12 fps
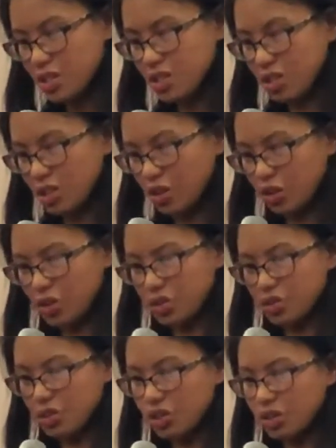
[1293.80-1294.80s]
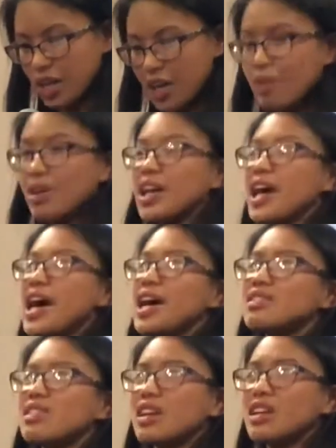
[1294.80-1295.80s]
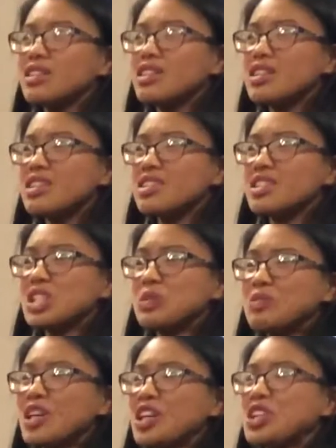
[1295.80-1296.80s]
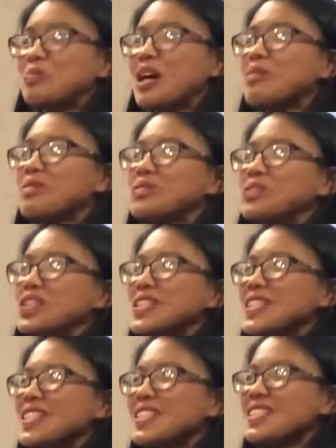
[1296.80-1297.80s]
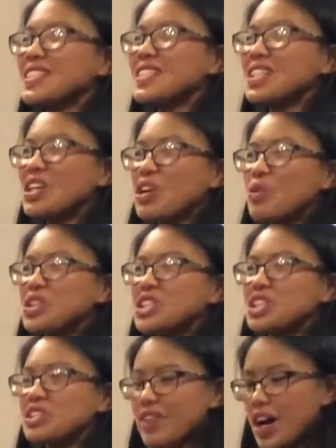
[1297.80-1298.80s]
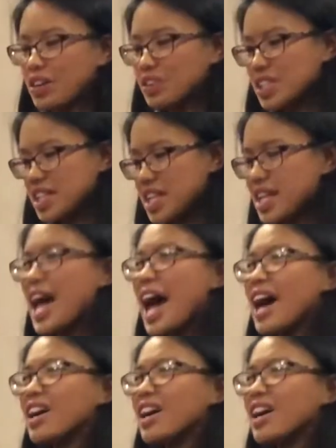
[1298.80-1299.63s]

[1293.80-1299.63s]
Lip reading: So the note I want to end on is another Bible verse, which is found in